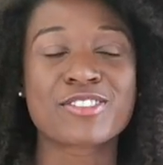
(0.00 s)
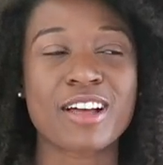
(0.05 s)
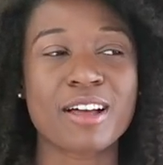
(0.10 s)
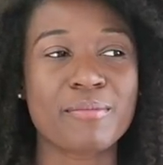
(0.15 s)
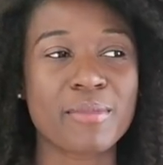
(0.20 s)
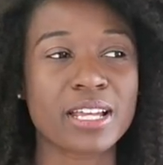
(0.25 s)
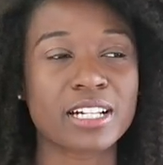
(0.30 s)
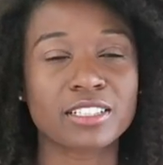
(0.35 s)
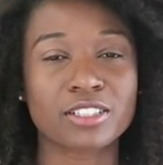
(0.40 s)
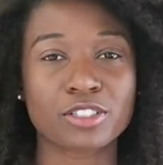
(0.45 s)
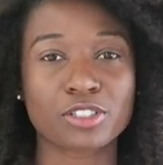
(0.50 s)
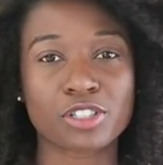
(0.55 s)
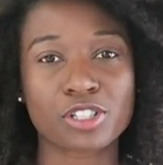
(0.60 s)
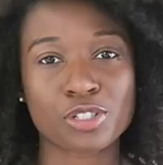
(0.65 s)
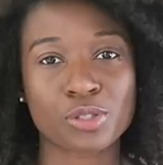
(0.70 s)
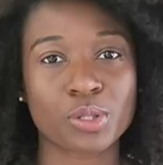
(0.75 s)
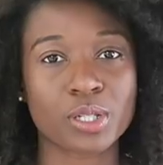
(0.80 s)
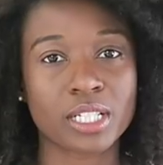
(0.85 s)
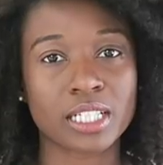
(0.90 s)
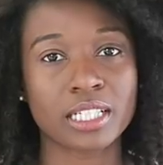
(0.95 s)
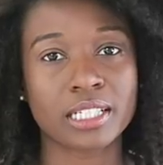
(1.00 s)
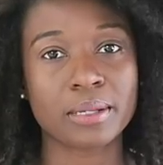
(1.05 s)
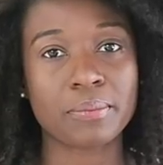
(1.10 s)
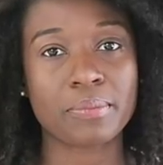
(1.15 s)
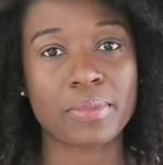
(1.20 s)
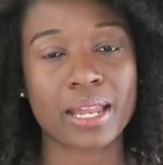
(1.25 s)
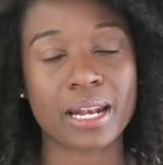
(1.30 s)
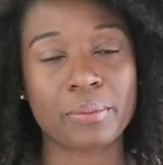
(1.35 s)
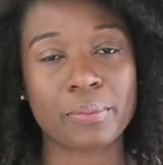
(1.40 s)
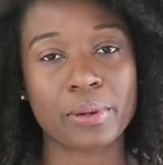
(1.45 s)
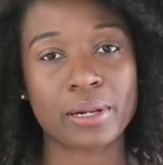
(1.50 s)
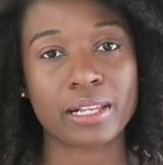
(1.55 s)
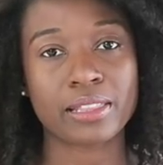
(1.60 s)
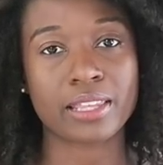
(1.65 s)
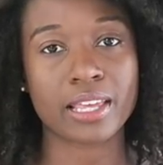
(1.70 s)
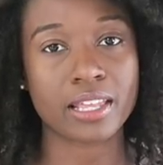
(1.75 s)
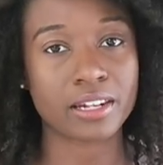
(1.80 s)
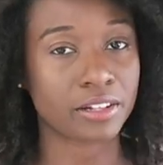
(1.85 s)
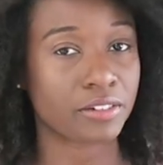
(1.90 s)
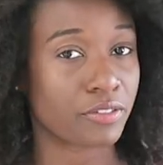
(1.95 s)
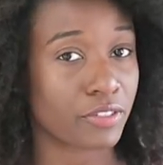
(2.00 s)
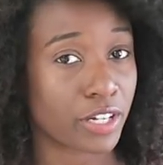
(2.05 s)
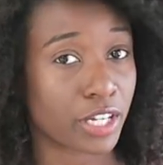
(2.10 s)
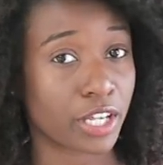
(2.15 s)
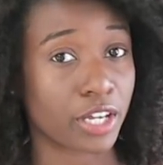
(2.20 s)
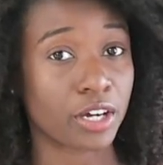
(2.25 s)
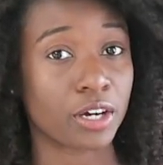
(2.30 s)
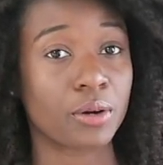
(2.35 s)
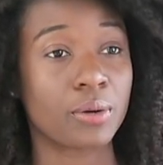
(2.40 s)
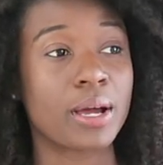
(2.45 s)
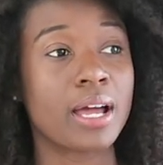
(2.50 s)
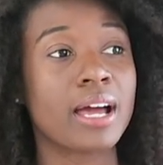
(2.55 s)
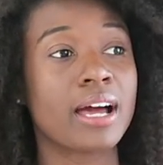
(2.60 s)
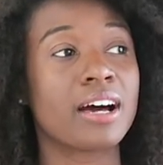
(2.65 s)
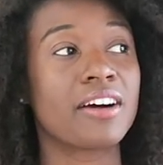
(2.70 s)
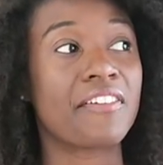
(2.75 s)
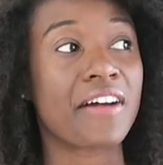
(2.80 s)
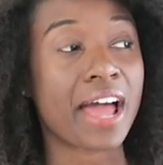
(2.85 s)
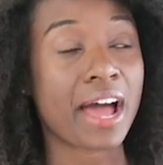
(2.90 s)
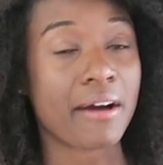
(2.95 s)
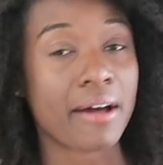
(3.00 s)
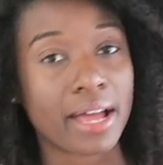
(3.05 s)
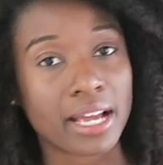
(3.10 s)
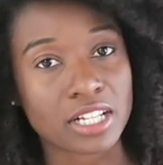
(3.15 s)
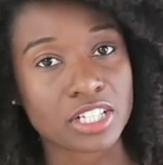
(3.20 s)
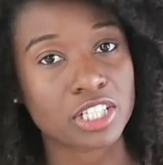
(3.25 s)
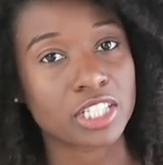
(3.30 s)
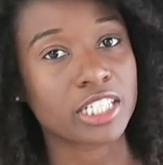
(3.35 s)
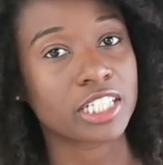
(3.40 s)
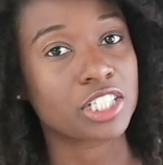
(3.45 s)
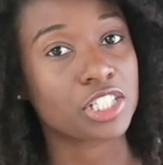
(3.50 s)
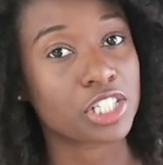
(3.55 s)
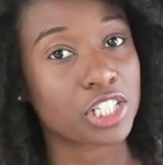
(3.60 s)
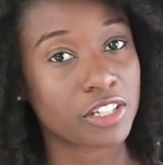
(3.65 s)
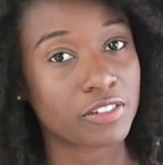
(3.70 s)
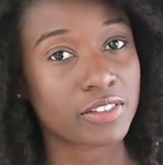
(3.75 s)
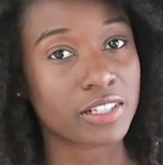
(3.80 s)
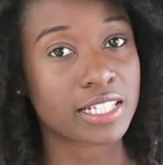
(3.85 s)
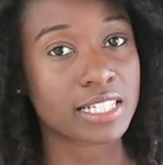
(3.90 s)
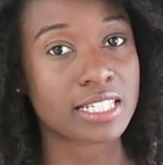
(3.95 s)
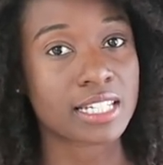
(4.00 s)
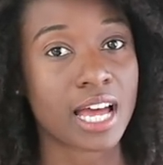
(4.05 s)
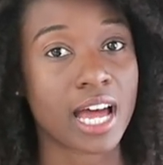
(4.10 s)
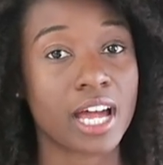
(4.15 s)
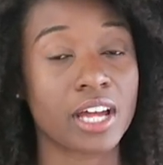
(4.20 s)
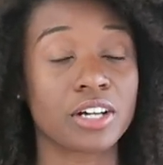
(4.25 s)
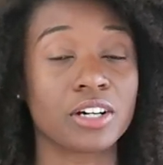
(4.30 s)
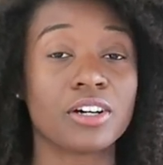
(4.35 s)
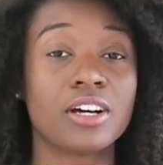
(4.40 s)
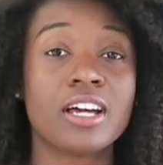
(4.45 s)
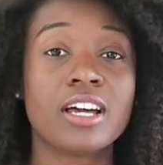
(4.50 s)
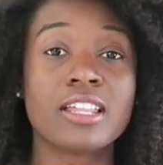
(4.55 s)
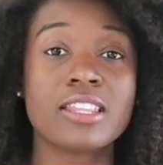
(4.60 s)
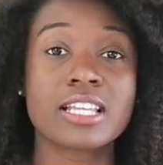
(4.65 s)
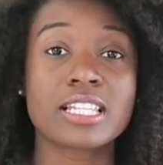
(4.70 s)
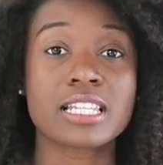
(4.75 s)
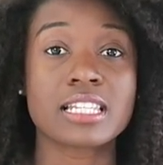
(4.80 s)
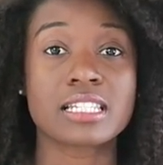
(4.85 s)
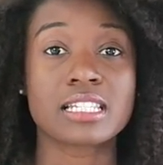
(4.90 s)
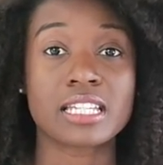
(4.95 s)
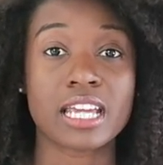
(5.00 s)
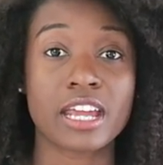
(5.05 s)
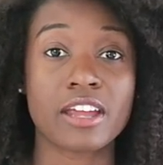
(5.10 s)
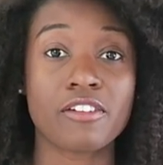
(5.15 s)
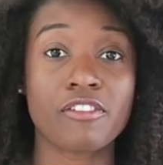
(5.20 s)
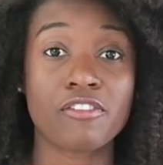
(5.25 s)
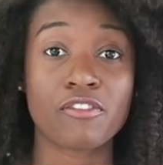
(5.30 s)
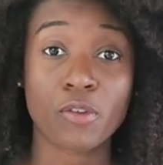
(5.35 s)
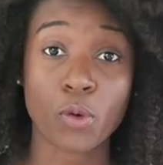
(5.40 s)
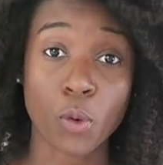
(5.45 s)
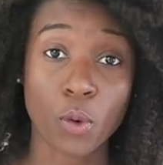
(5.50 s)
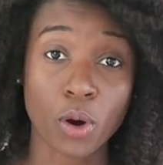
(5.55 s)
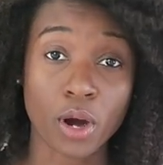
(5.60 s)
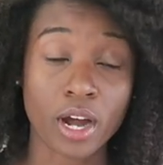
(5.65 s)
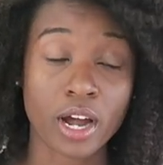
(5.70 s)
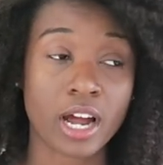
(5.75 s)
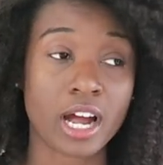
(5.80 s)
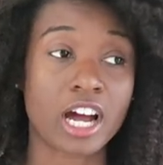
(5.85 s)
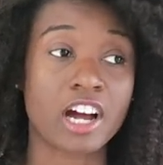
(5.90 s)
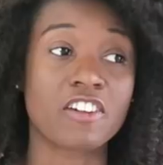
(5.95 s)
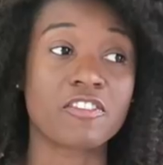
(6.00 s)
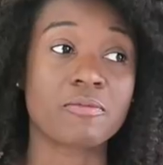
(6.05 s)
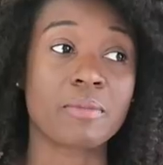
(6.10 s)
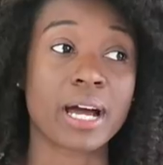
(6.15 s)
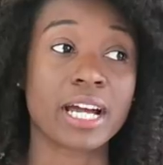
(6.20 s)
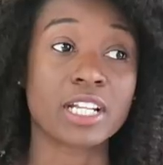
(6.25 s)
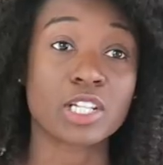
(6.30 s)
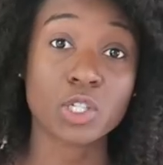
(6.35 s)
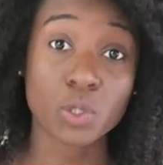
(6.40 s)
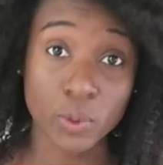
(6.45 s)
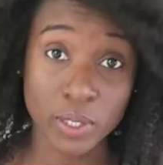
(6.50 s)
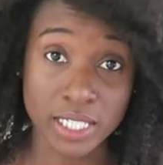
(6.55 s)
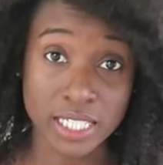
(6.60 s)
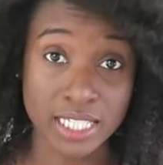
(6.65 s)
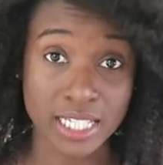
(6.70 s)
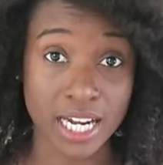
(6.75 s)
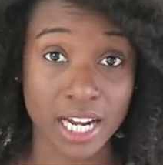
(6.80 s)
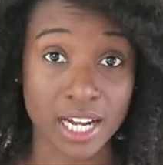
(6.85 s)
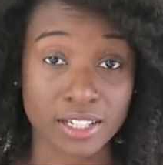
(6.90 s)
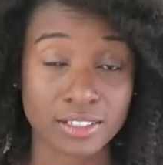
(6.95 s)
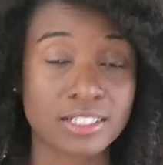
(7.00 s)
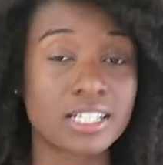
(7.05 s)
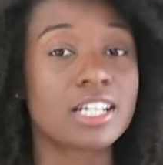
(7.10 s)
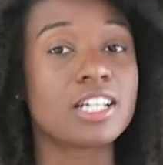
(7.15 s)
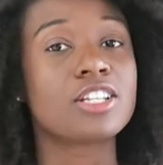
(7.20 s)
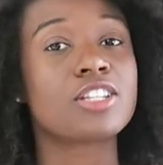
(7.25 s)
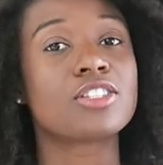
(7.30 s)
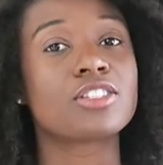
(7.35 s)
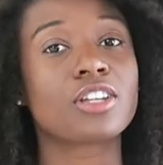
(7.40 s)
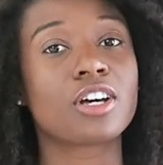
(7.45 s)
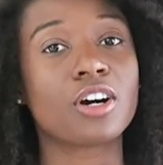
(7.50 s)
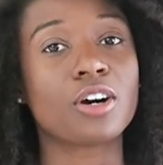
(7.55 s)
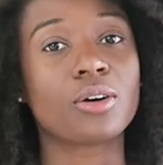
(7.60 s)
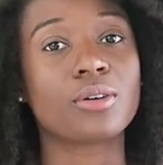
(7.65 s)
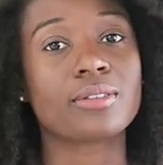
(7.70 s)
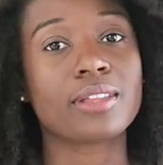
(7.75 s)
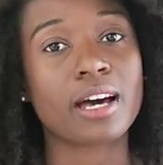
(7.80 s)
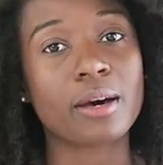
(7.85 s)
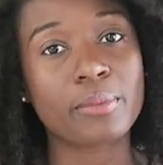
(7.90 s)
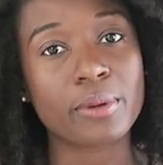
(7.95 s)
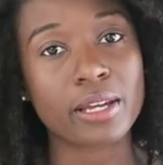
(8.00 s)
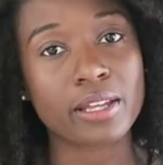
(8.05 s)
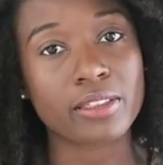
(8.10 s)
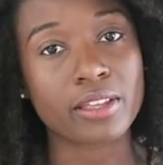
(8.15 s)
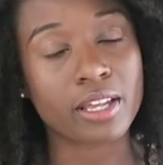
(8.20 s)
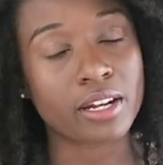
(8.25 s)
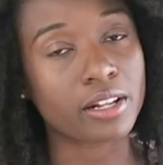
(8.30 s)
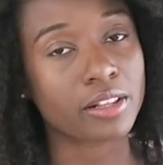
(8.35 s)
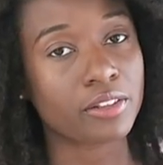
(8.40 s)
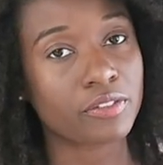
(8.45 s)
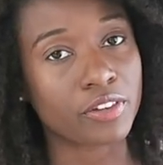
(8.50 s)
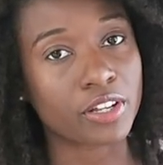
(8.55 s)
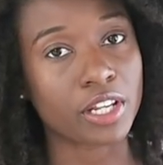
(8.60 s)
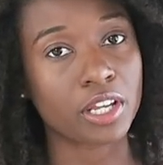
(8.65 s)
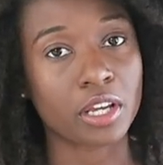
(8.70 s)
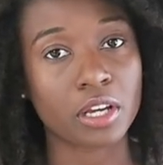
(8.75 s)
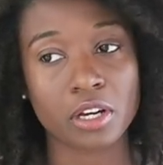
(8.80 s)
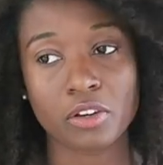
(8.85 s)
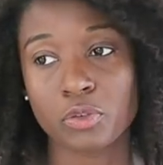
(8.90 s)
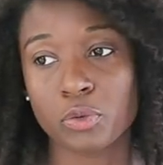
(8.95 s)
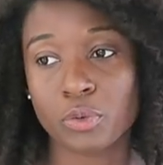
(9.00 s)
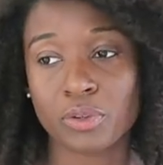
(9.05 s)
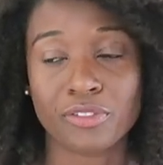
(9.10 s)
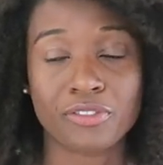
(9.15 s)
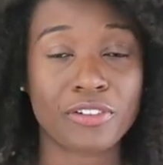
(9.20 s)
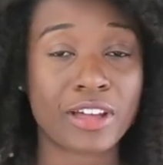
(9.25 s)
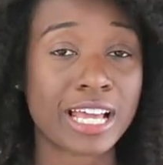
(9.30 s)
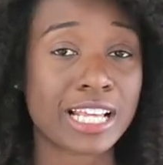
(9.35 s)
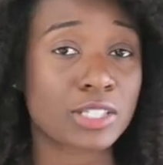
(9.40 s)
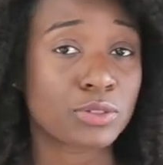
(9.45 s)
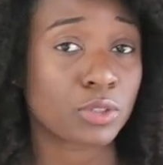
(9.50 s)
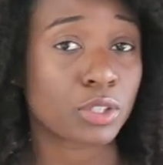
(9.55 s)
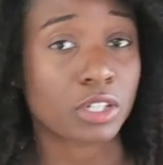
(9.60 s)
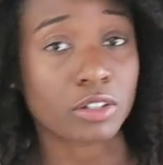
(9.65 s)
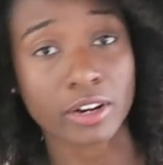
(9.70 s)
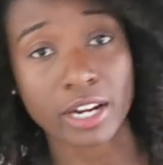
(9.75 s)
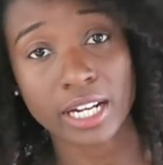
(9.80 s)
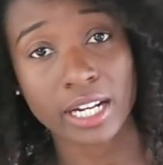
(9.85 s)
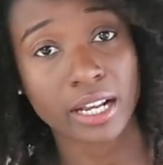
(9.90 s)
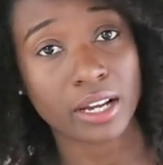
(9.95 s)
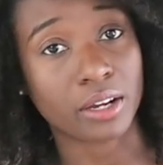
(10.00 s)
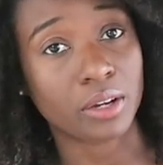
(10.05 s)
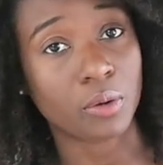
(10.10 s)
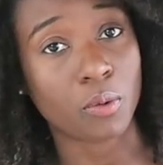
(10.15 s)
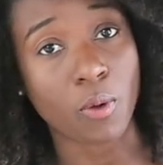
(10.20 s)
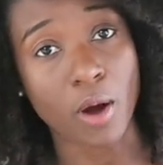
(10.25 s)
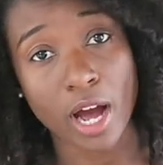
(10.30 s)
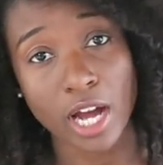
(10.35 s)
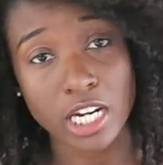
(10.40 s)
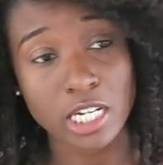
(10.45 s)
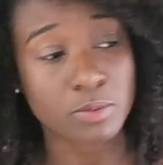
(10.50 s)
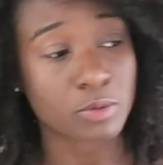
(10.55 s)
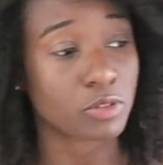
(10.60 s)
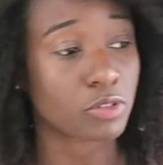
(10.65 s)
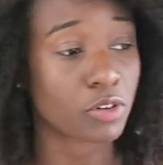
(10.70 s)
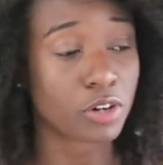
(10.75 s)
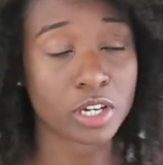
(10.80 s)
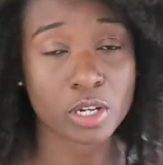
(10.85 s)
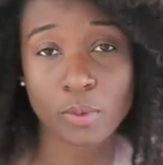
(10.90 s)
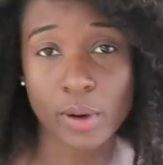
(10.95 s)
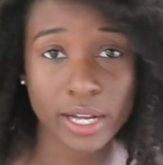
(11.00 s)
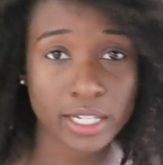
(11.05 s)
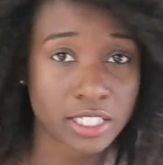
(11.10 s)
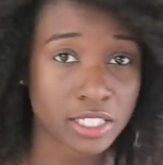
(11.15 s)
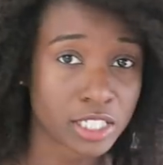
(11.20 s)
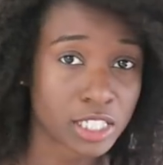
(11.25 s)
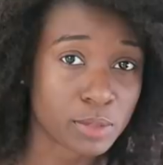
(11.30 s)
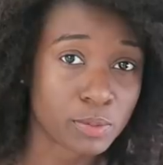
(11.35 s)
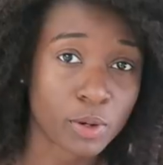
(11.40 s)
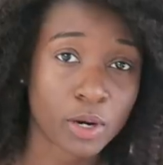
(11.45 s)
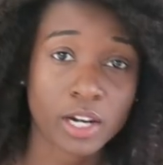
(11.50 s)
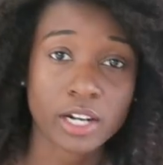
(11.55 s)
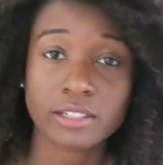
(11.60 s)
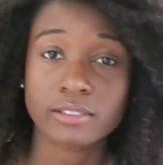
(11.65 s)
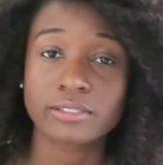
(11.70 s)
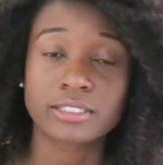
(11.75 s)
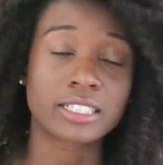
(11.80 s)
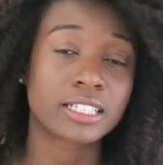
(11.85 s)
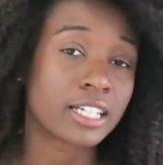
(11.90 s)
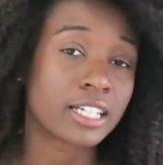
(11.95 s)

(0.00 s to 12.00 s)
So I made a little short clip that I put at the end of the video of how I actually achieved this style. This is day four of my twist out. So that'll be at the end of the video. If you want to fast forward right now and watch before you watch this part,